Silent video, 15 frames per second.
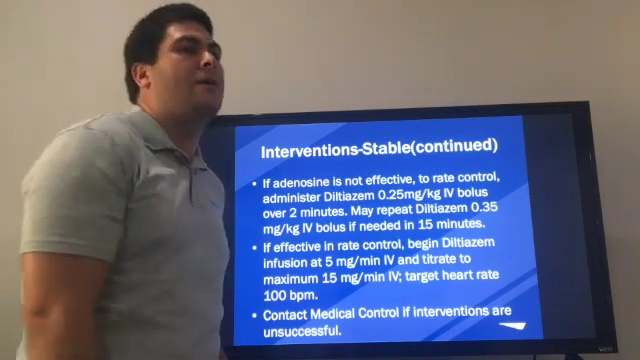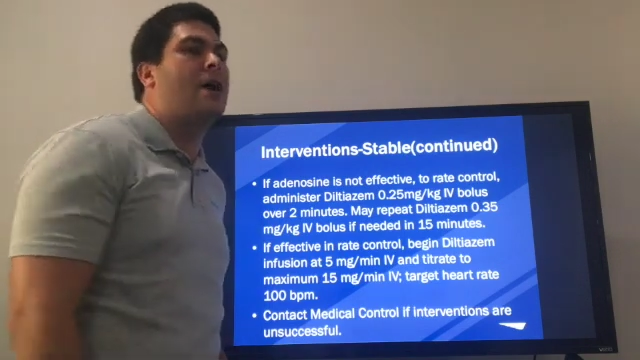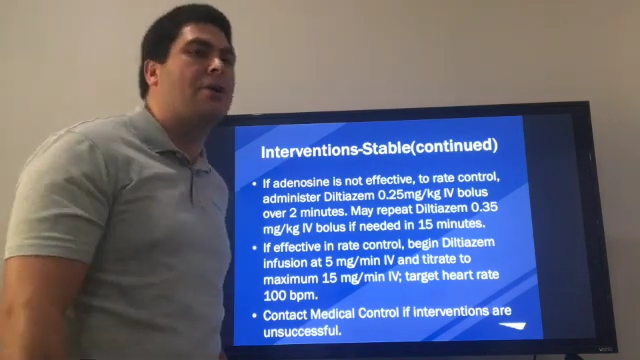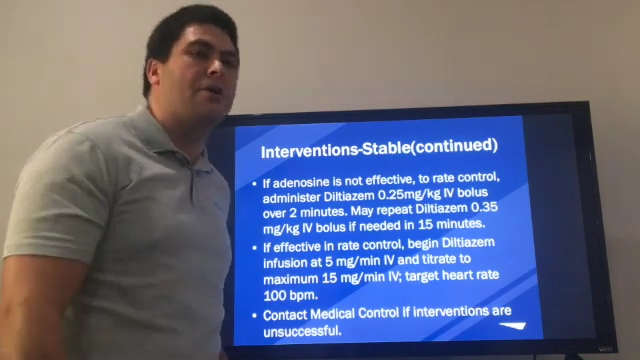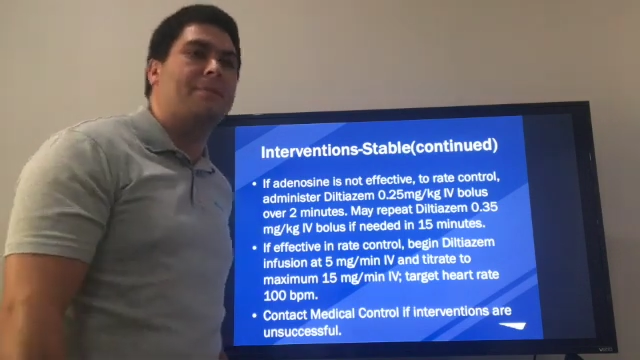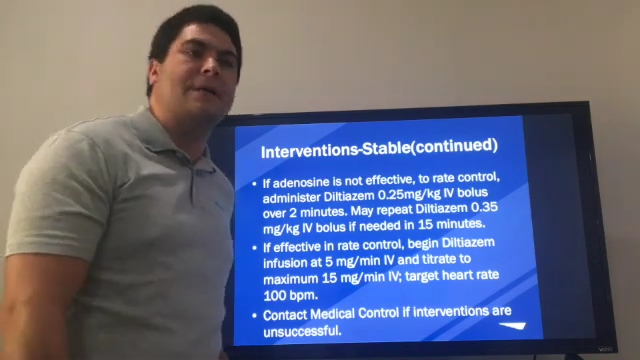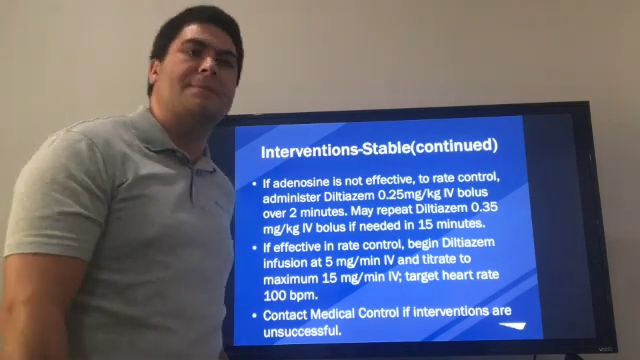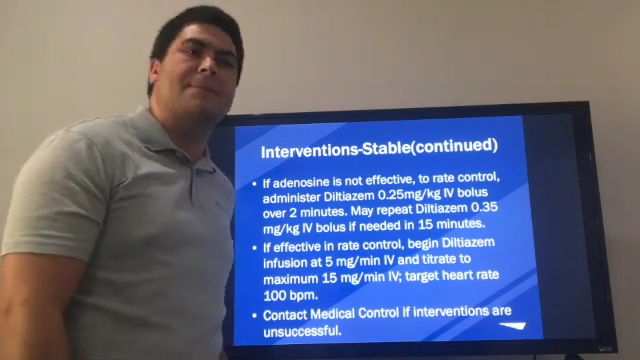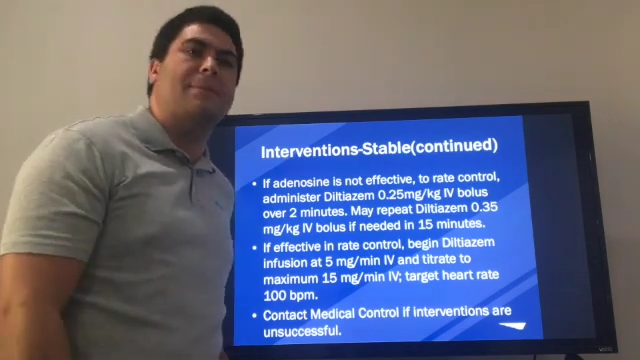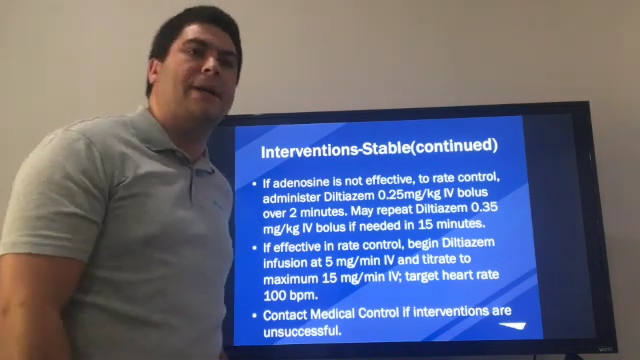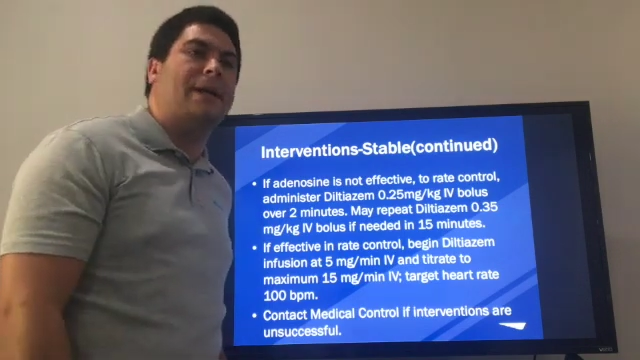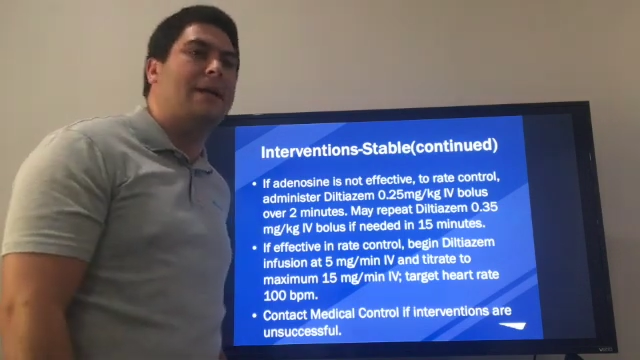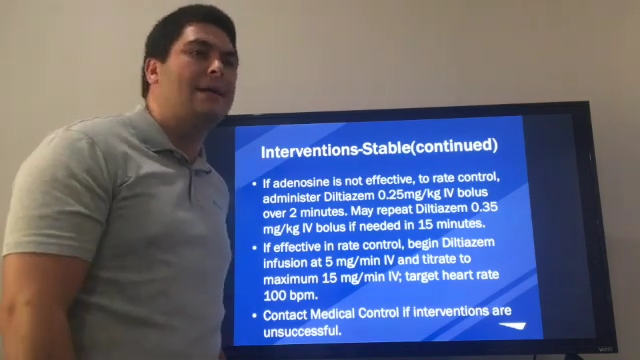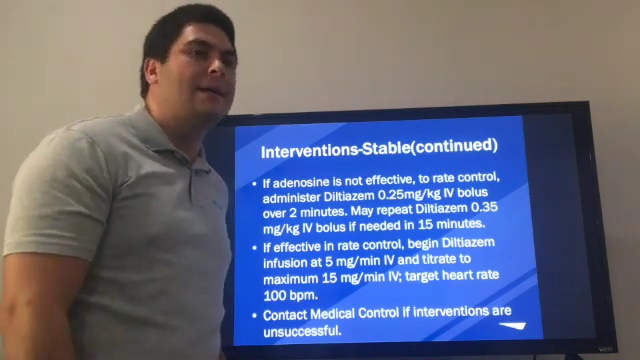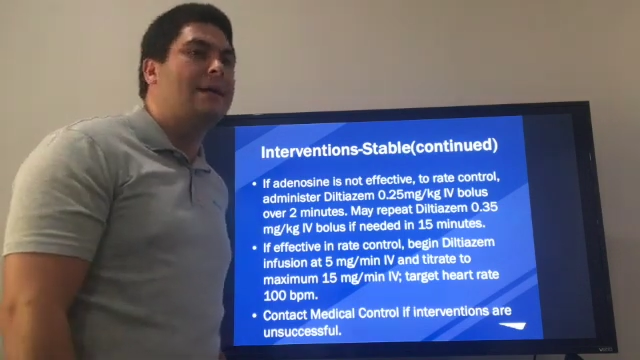100 beats per
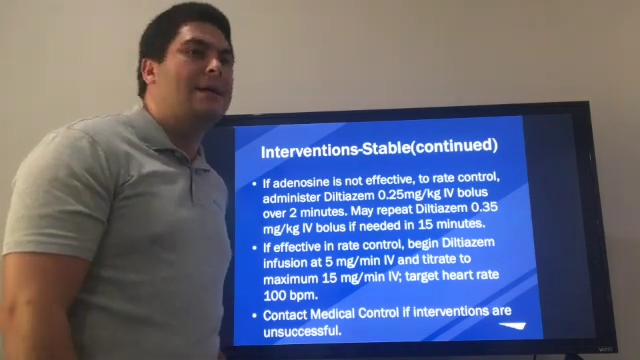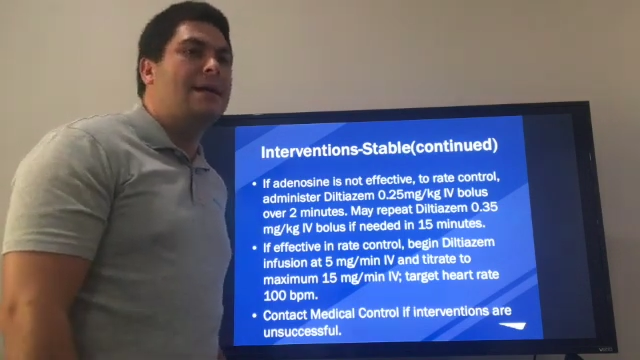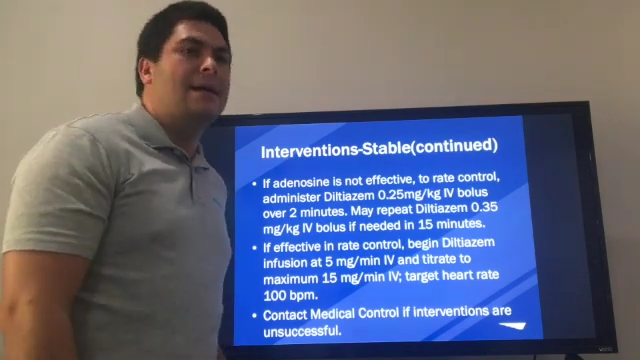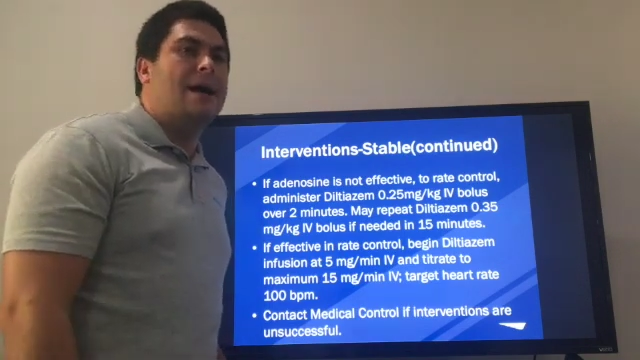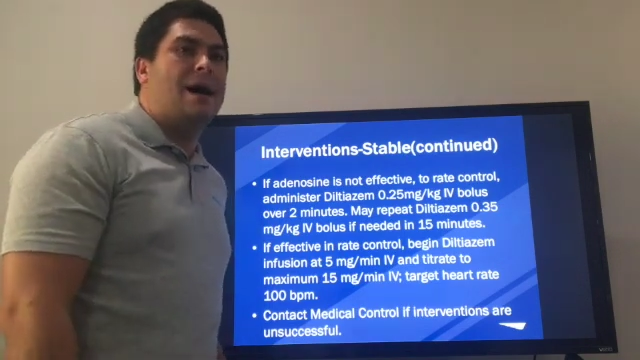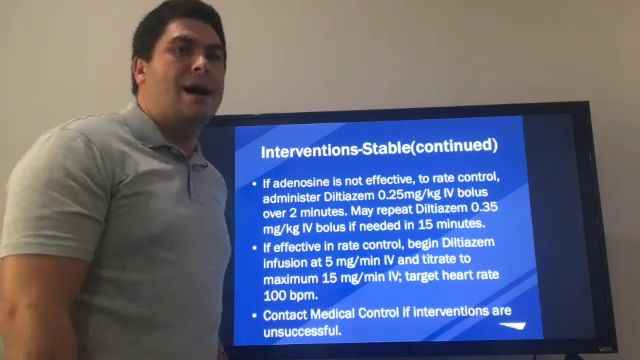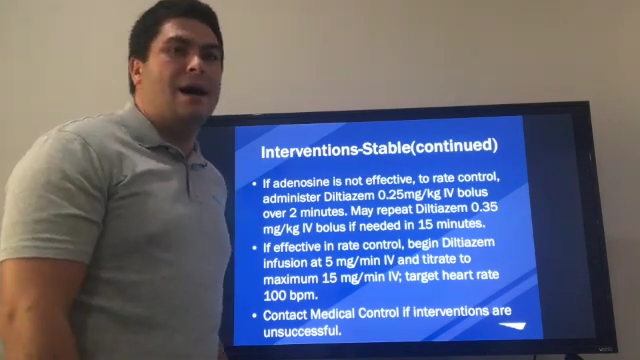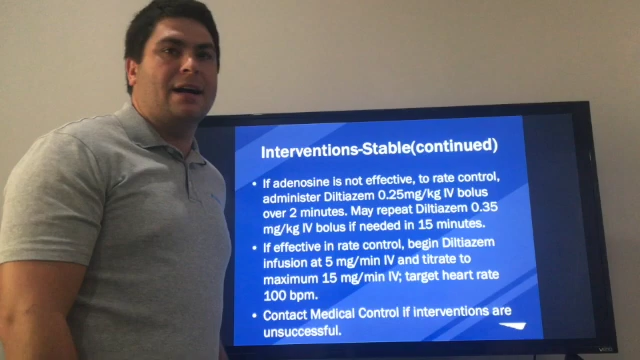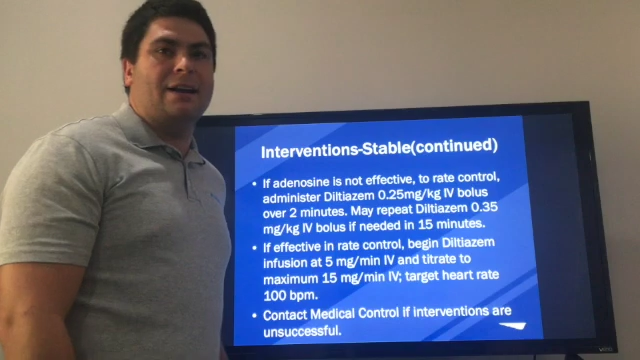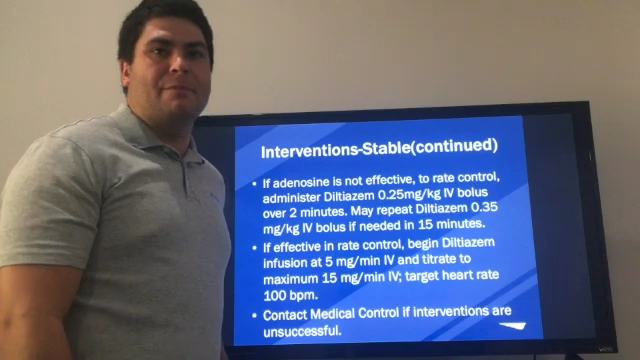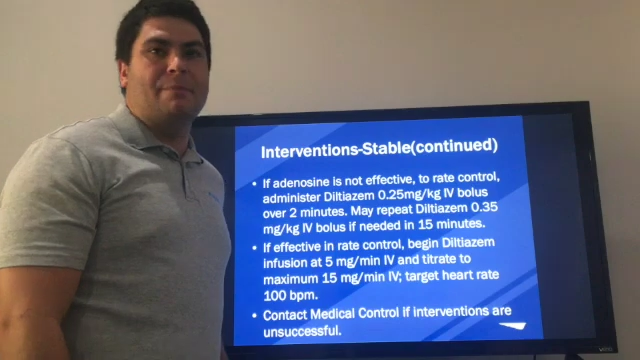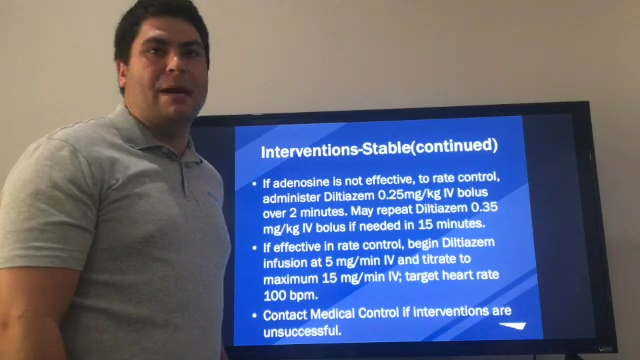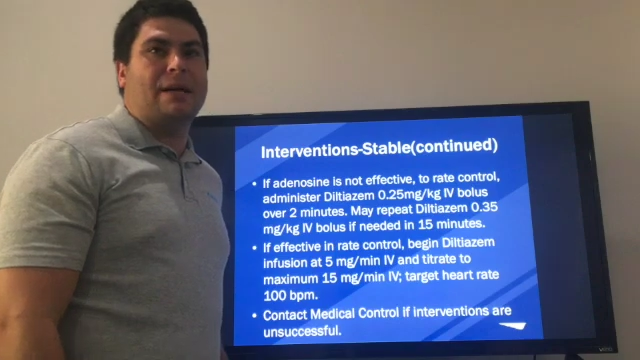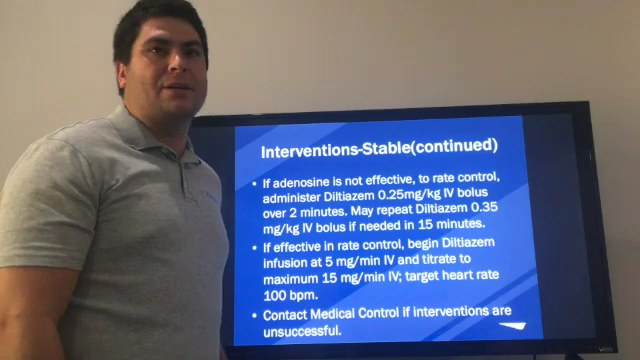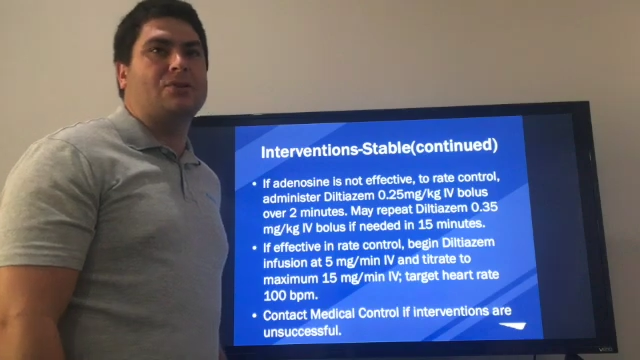minute, give
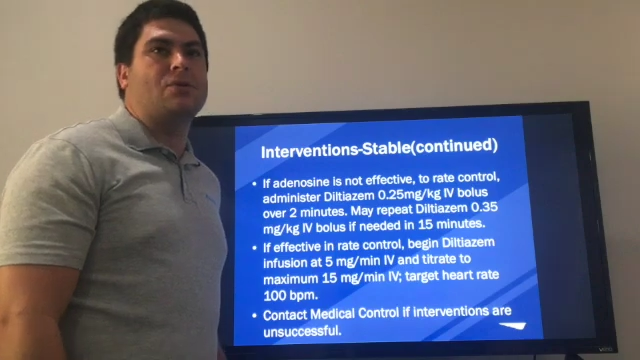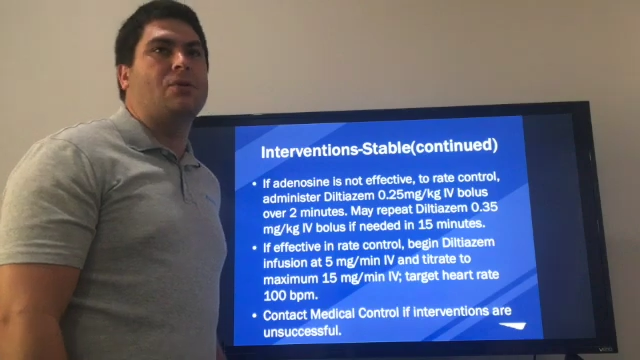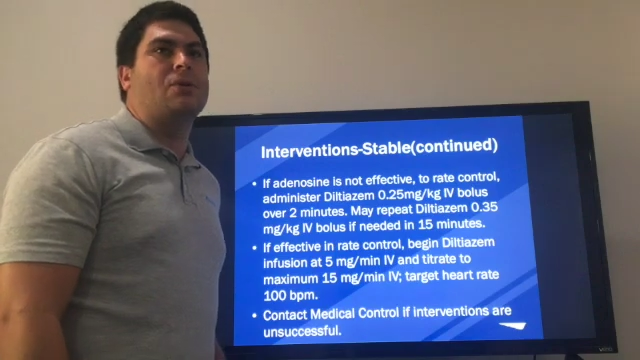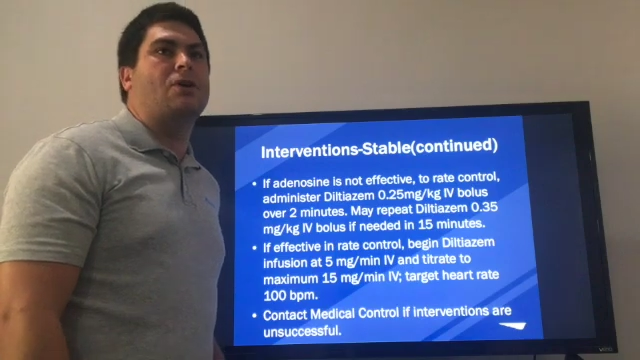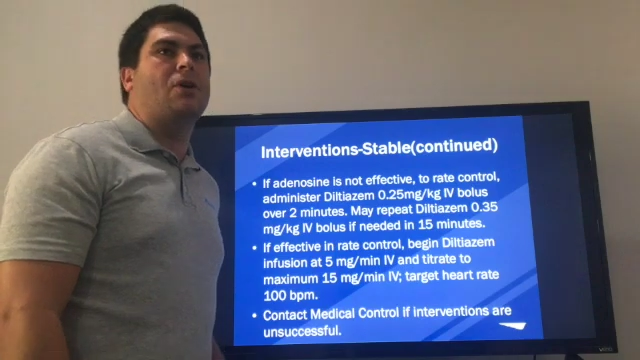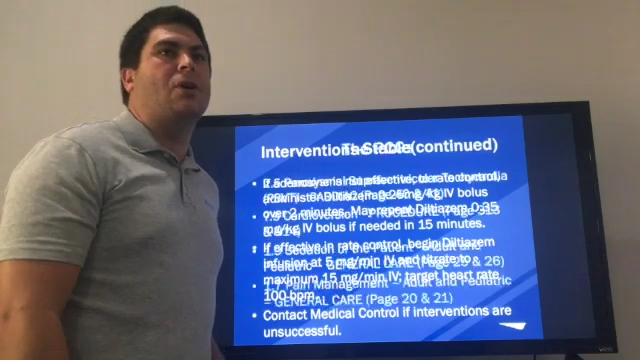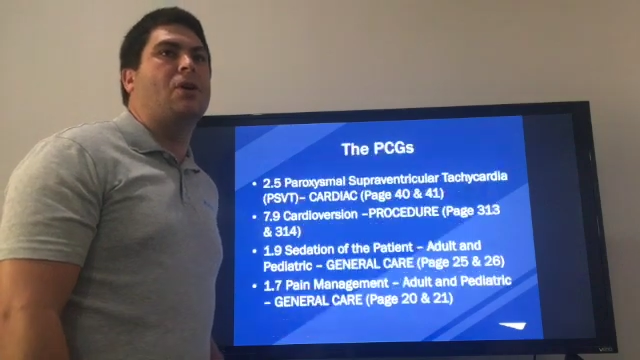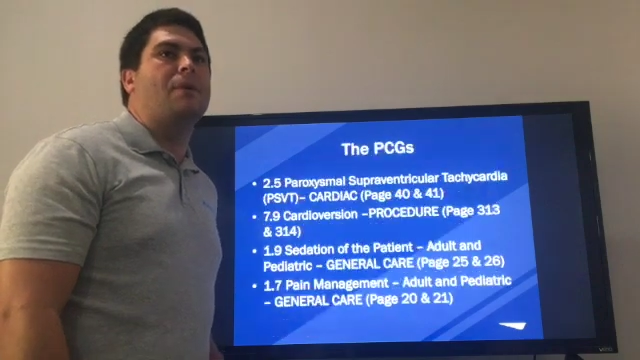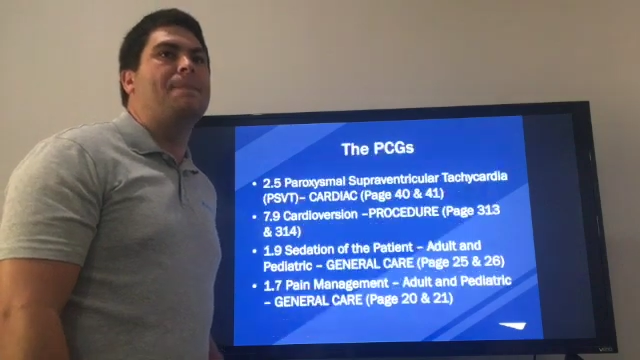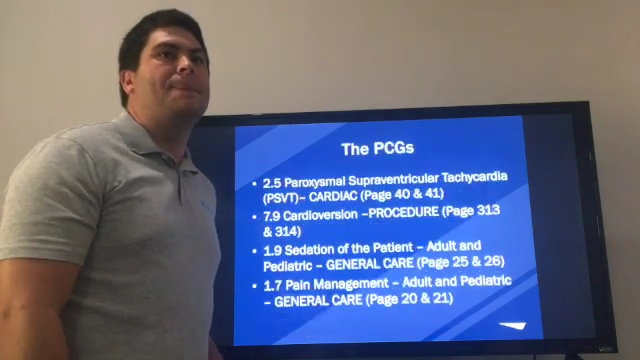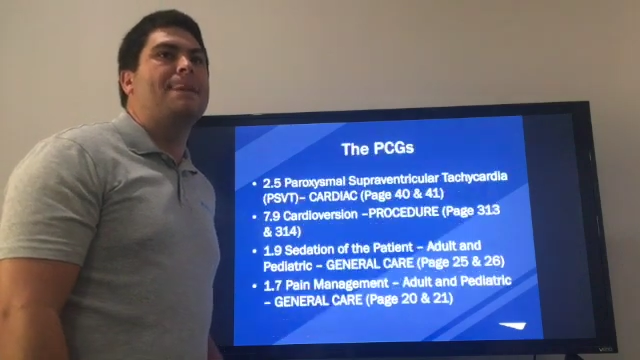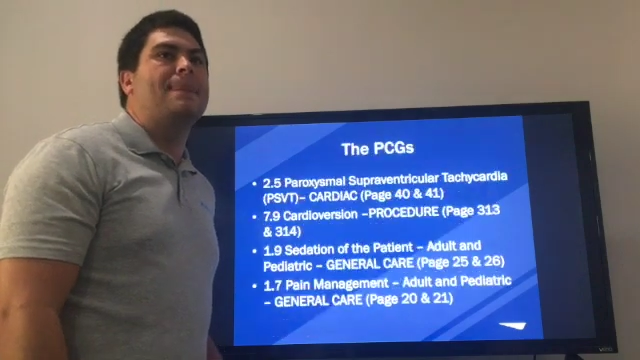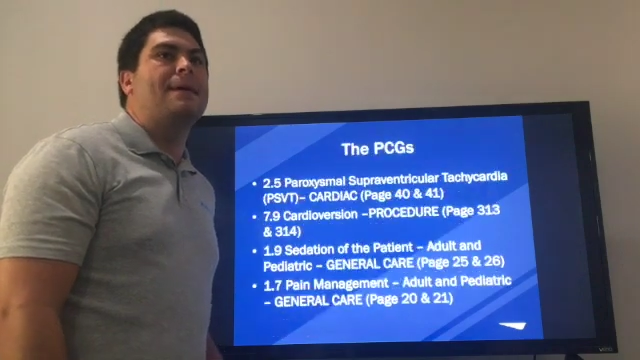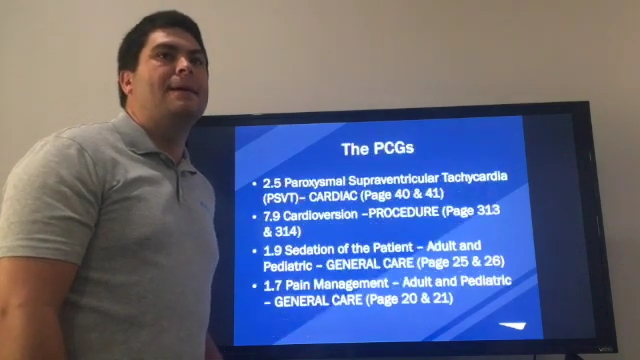med control a call.